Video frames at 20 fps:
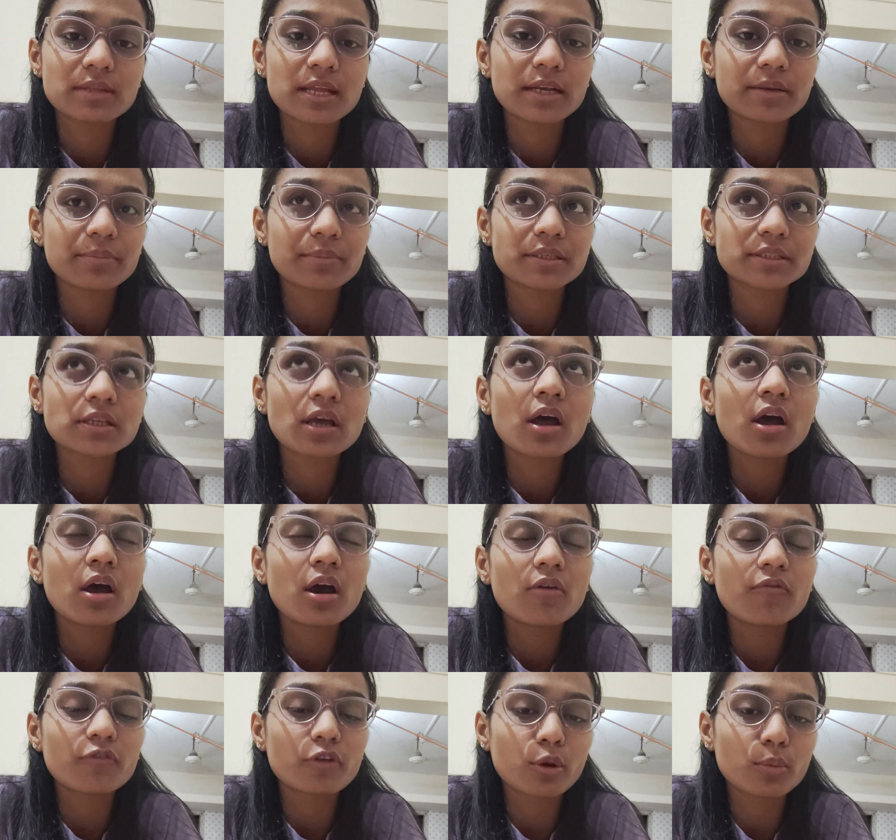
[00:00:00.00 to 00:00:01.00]
That means
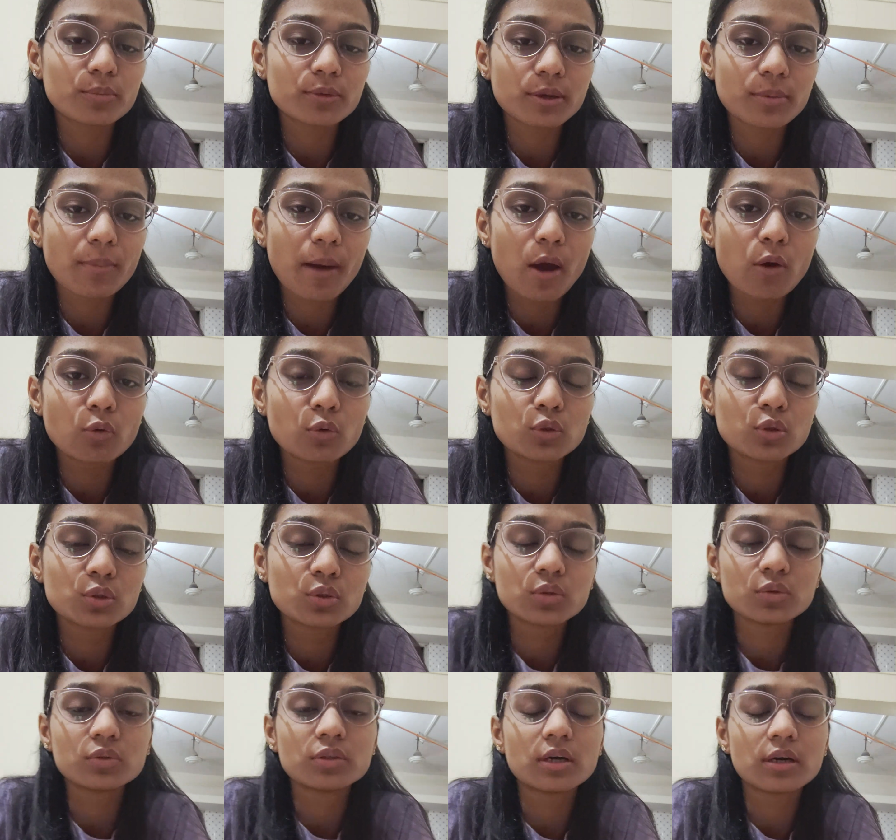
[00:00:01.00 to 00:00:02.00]
from the mouth
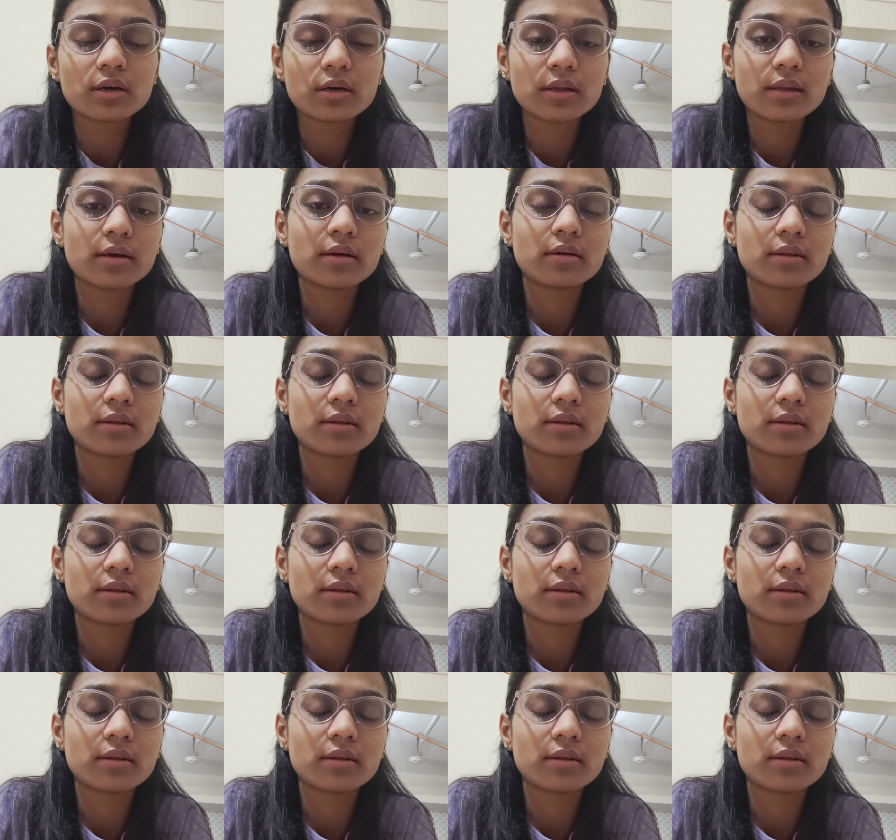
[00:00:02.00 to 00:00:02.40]
to the